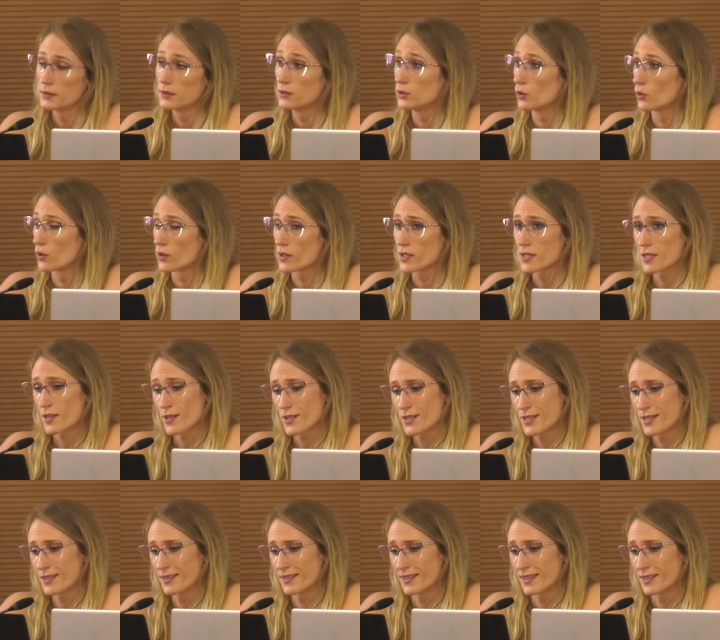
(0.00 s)
nor
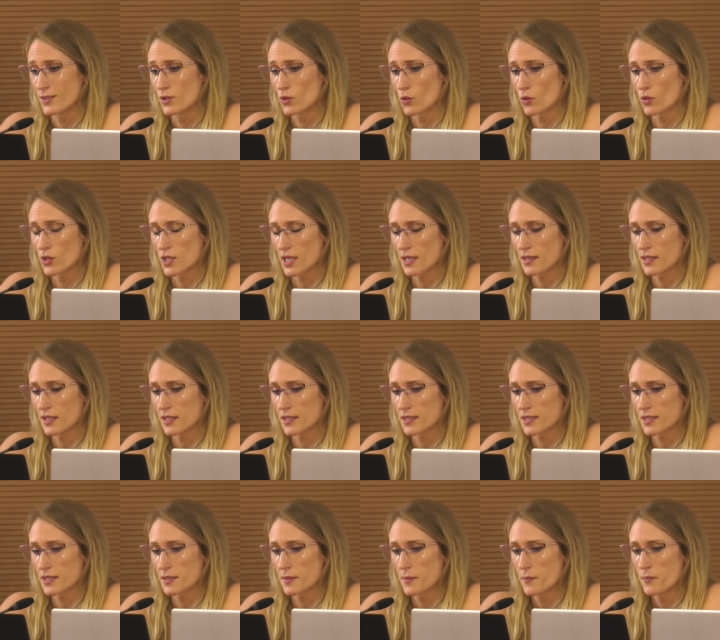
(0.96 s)
certainly George
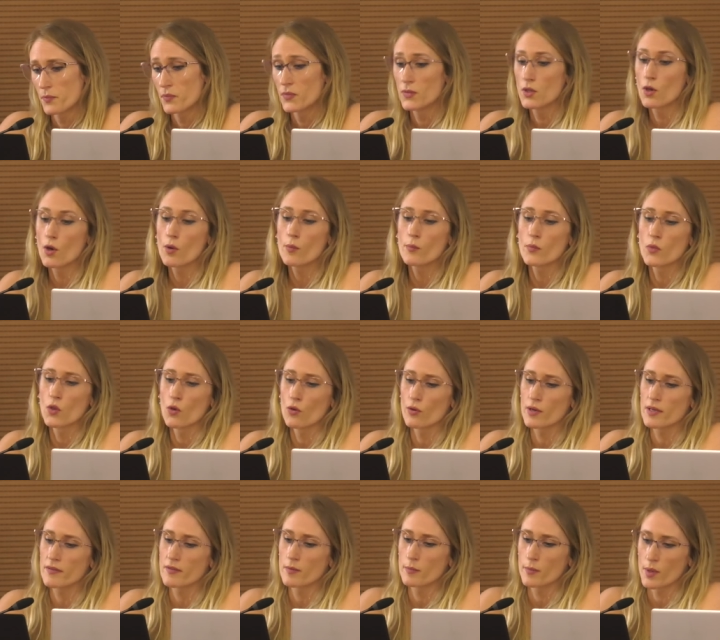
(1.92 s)
Eliot, no, nor
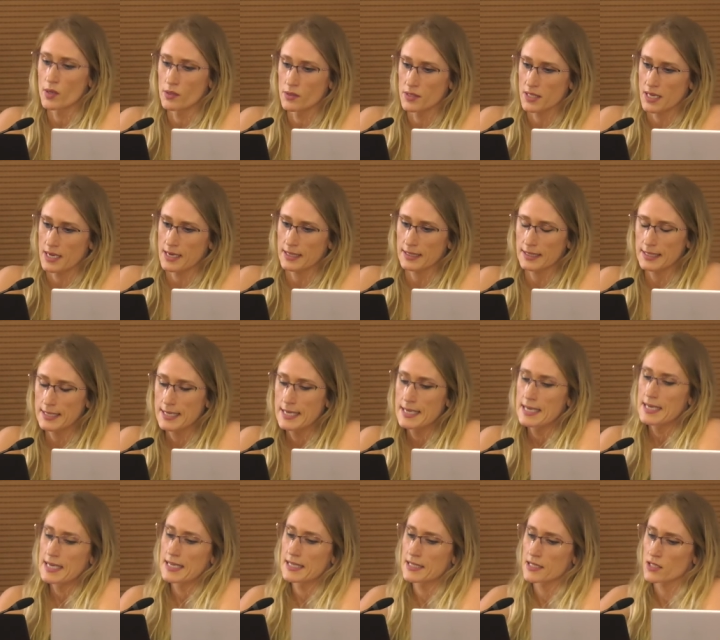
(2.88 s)
even Balzac.
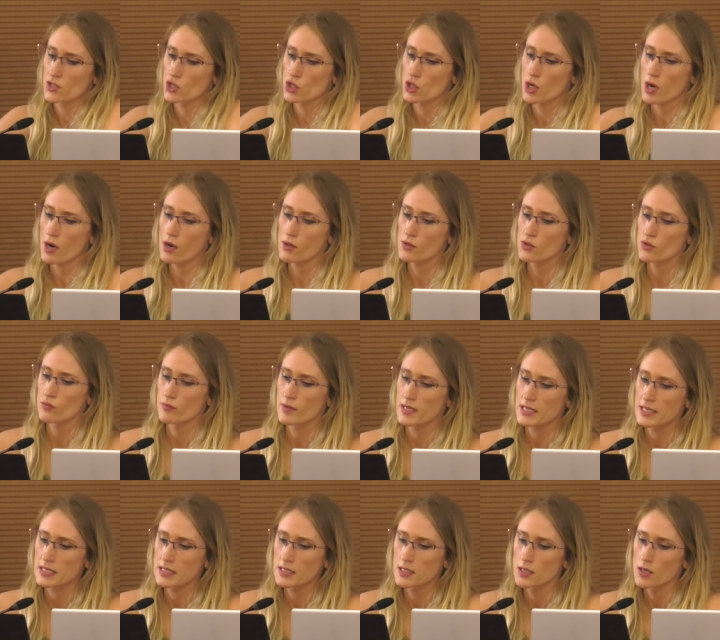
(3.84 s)
It is Charles
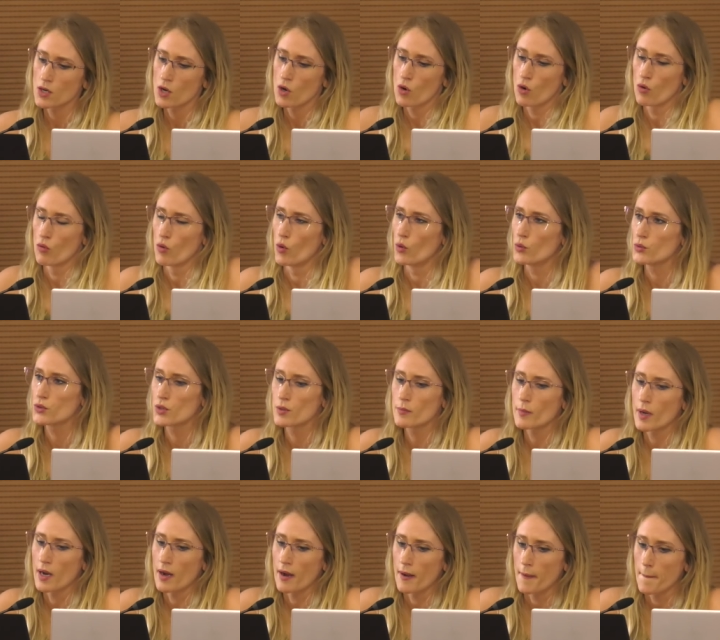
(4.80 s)
Reade, or old
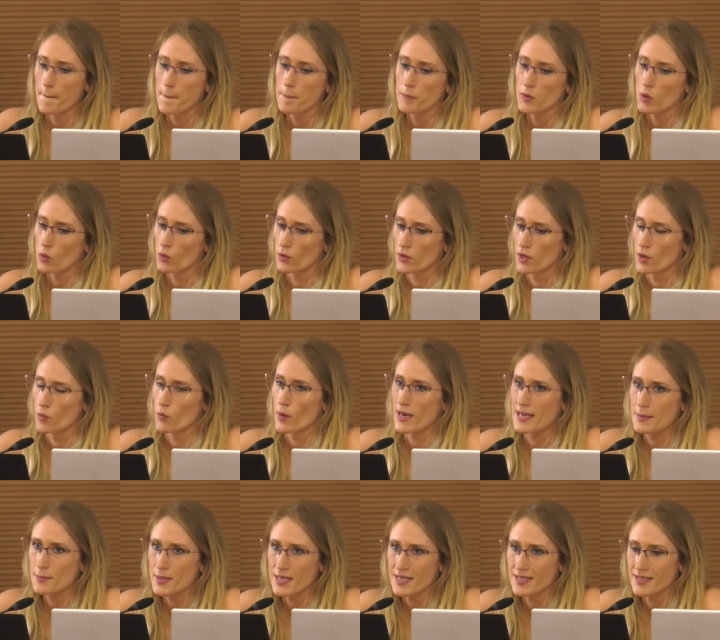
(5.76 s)
Dumas, or the
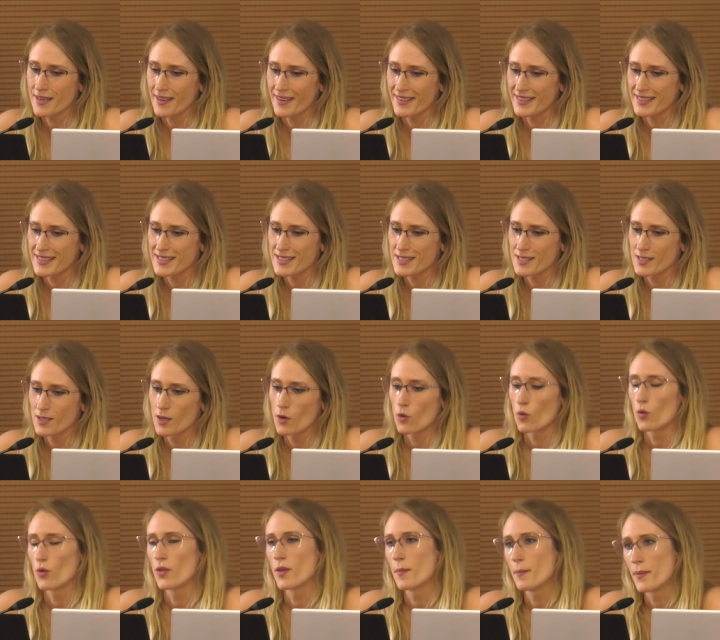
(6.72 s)
Arabian Nights,
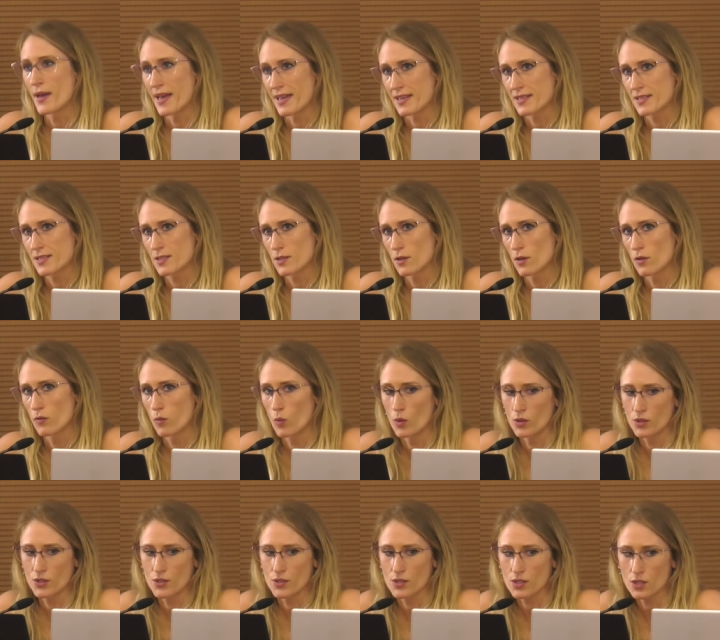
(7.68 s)
or the best of
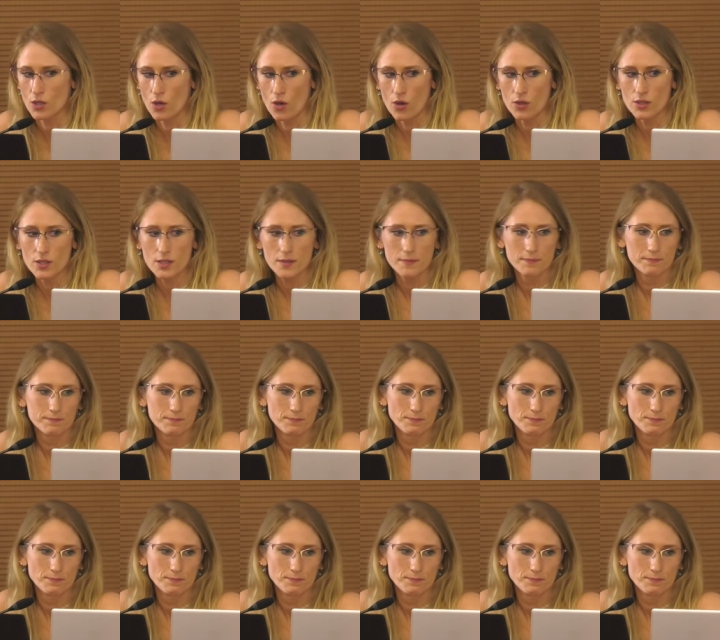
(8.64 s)
Walter Scott."